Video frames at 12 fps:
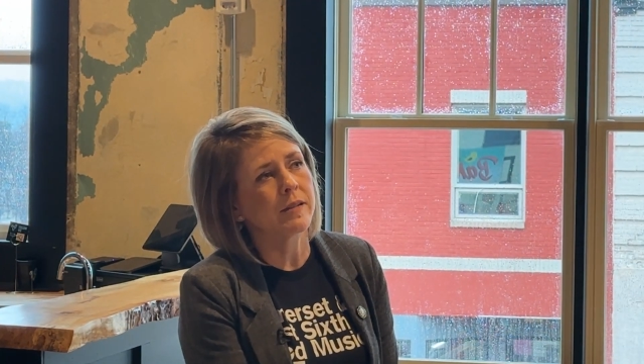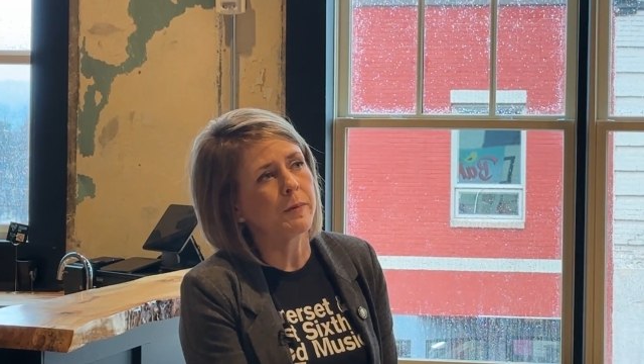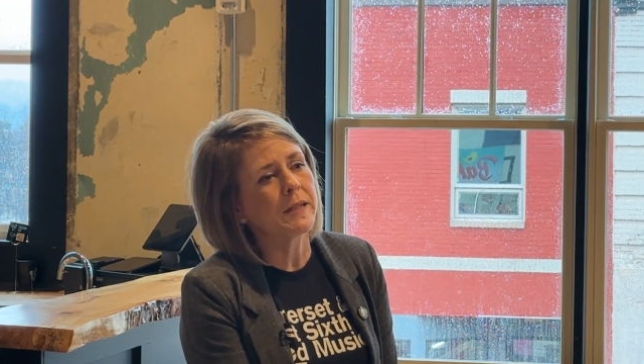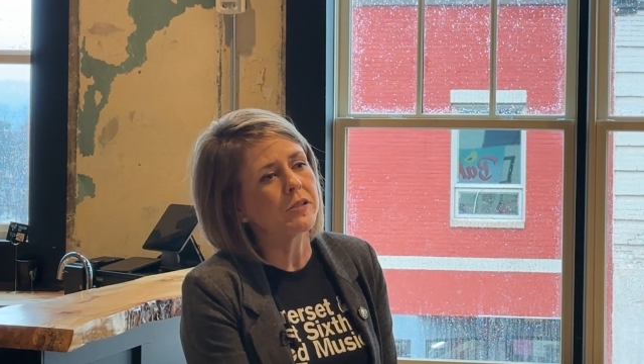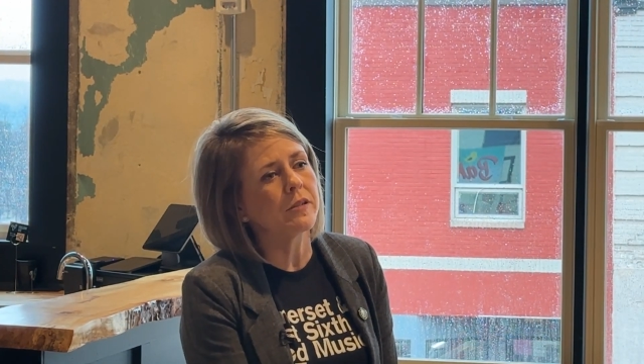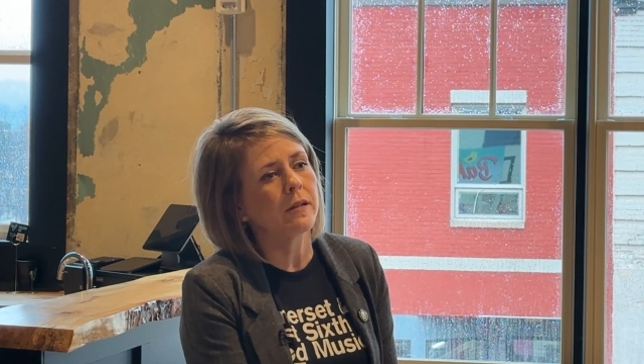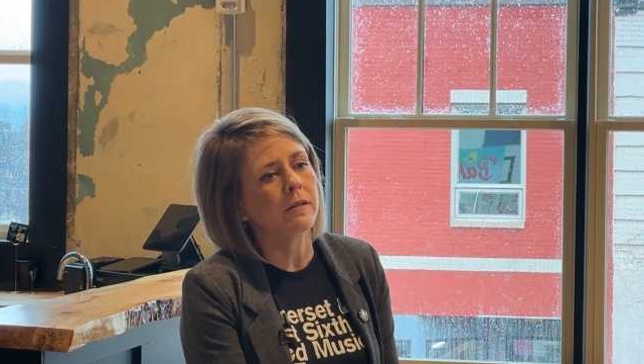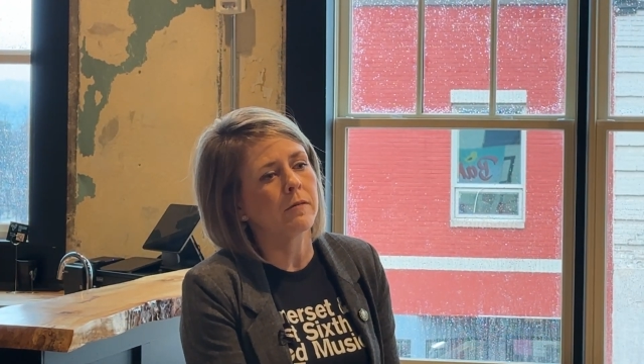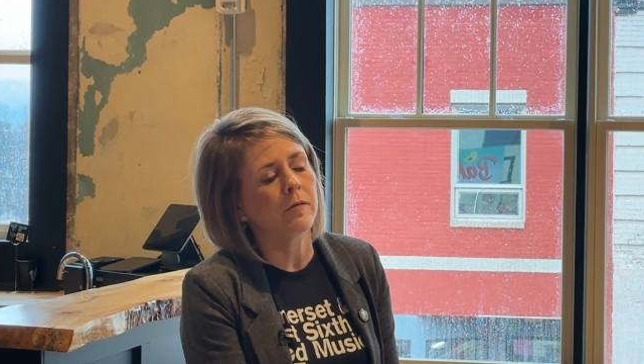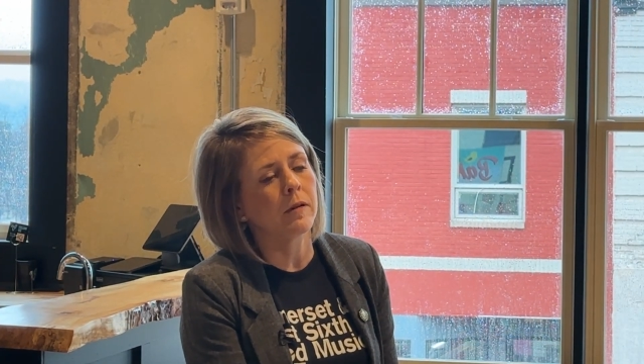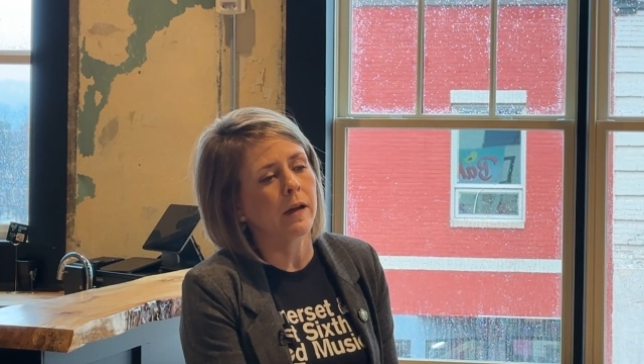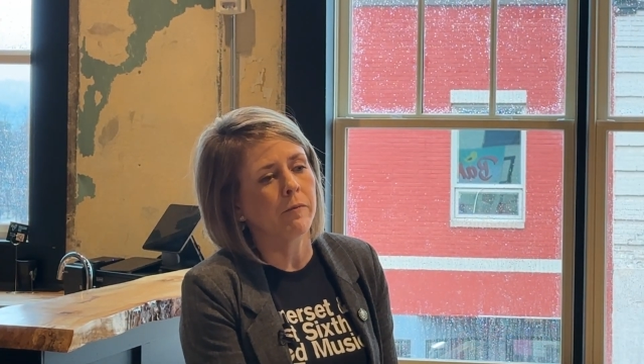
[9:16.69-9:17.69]

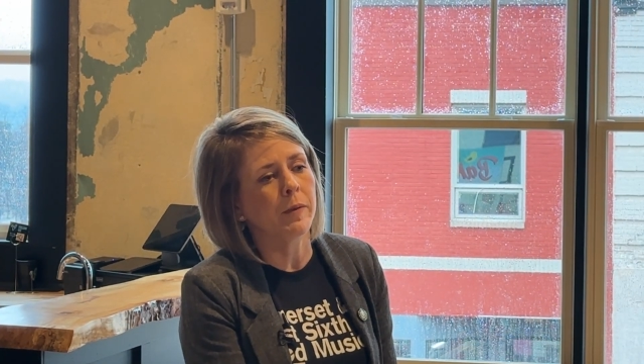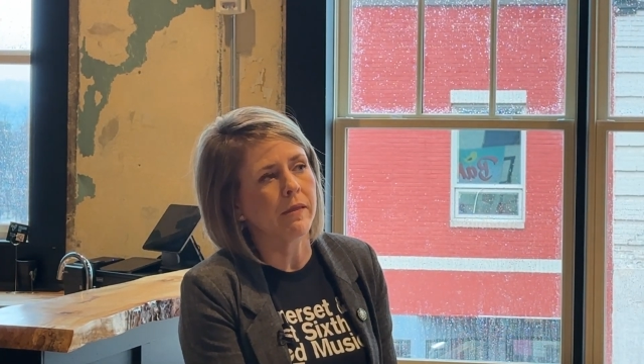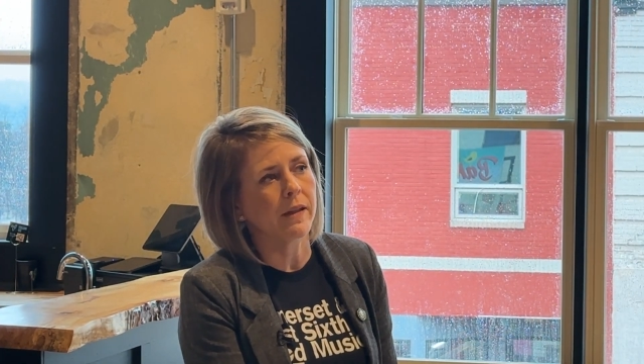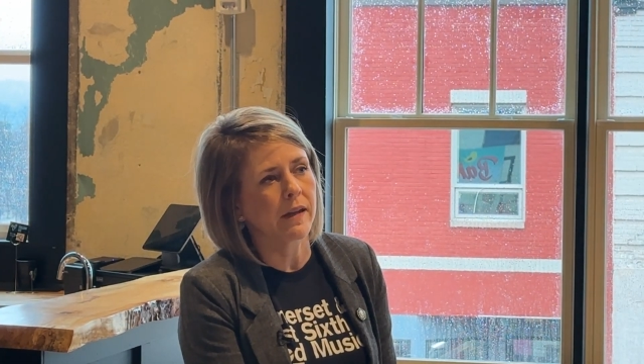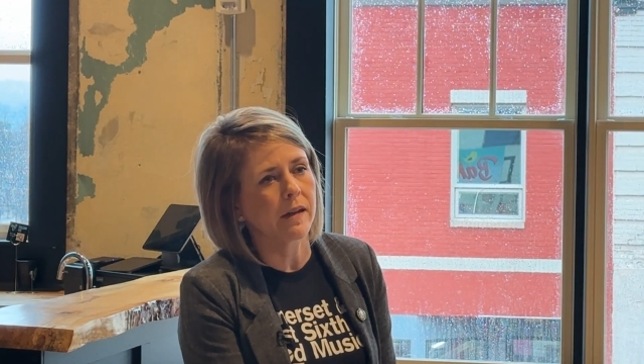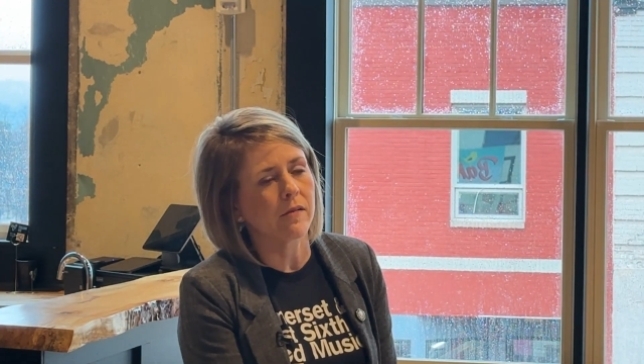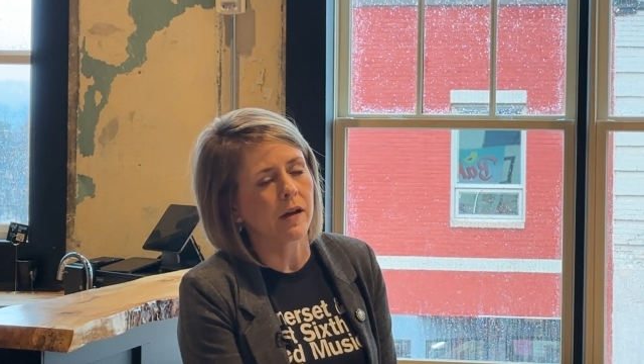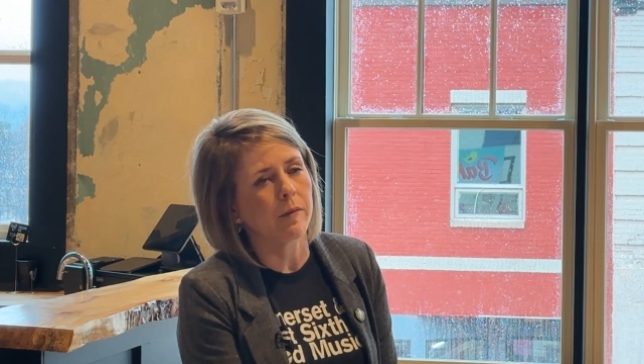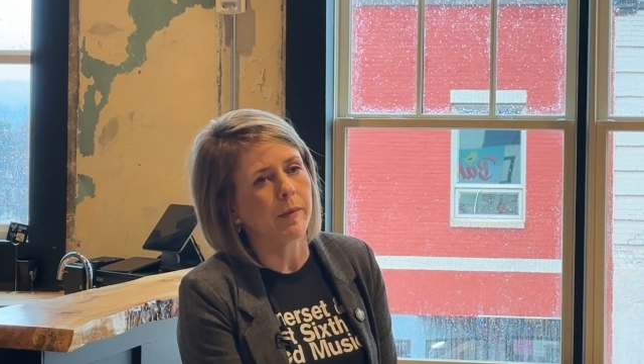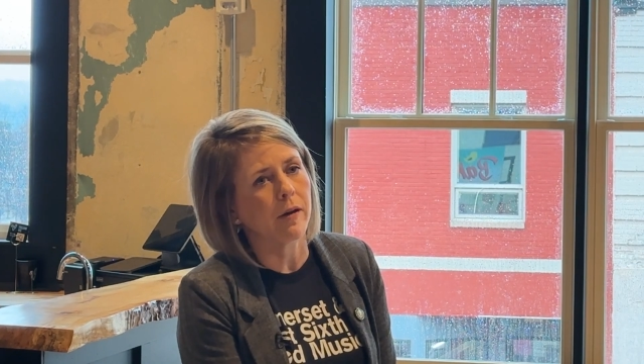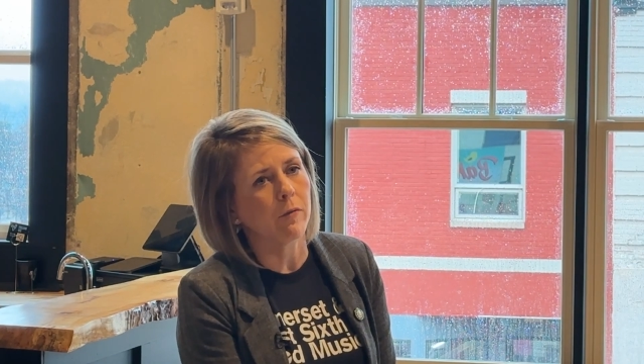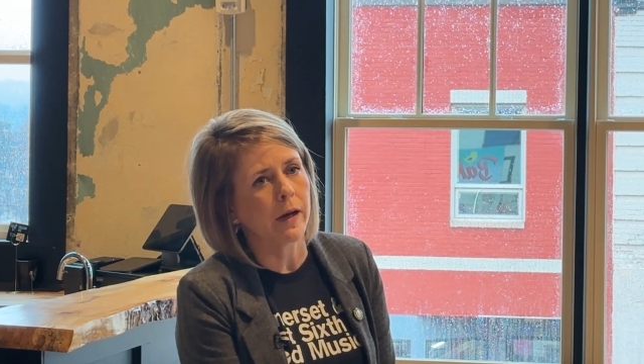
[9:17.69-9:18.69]
especially I've been thinking a
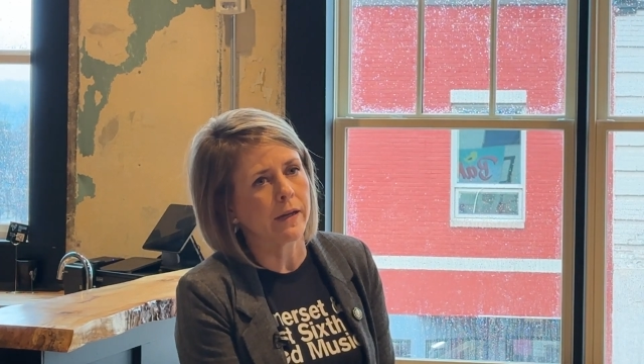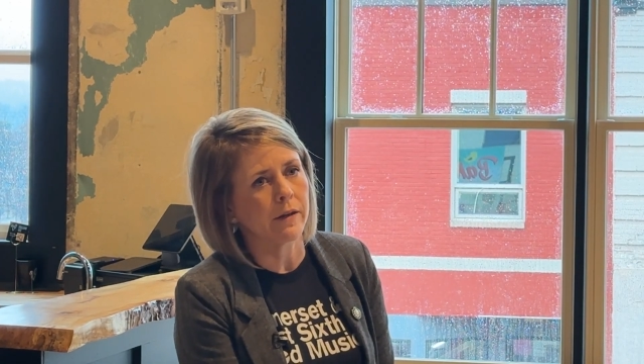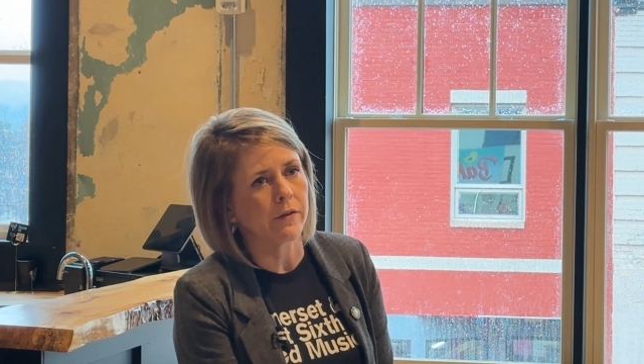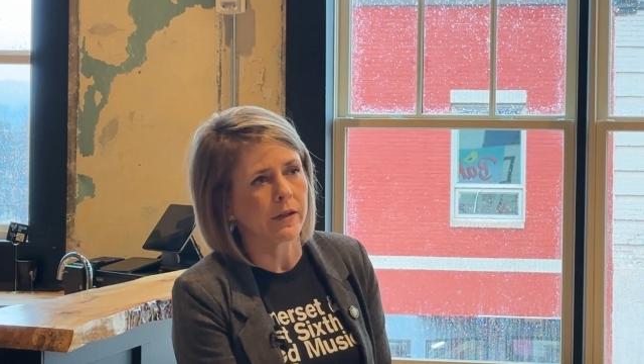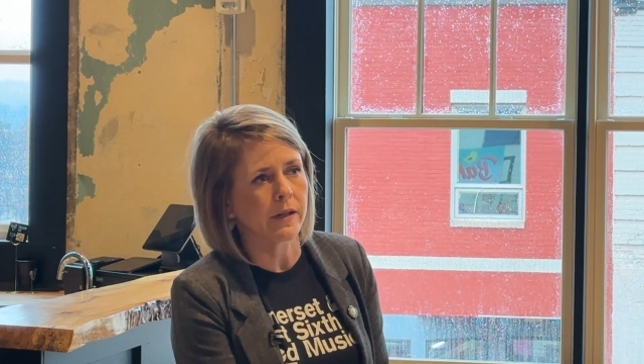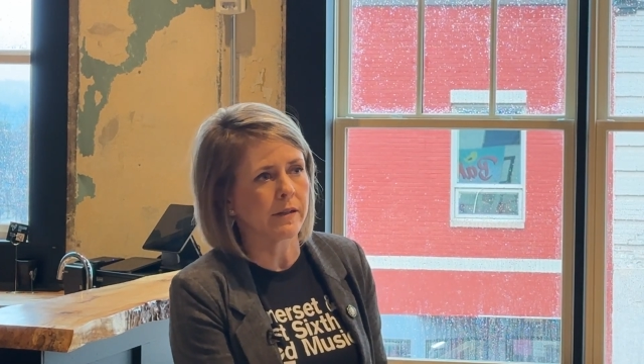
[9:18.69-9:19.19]
lot about Wynonna